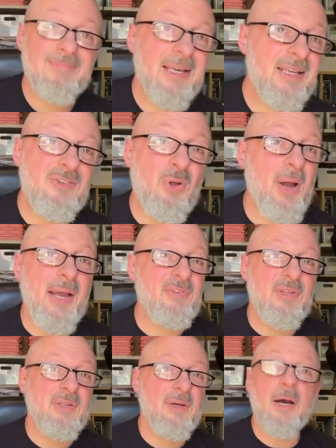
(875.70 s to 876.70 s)
It's not
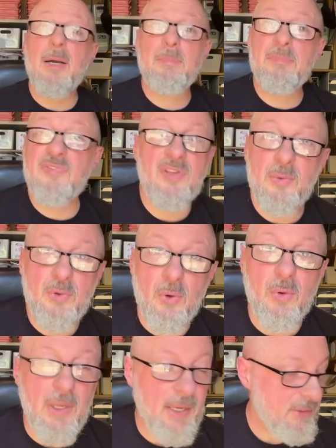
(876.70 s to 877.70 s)
acid. I still
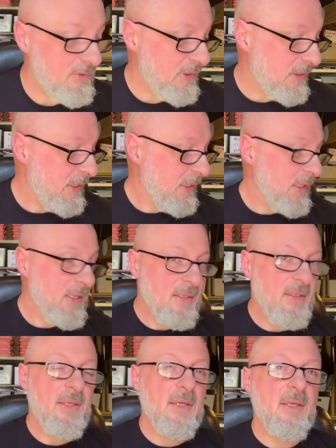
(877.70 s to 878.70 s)
call it acid.
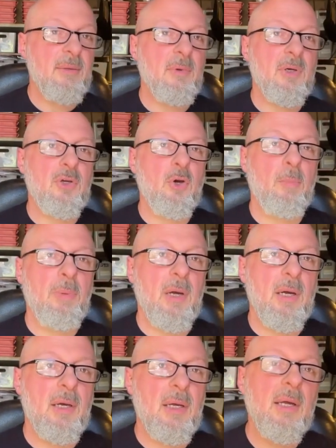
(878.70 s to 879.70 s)
My copper,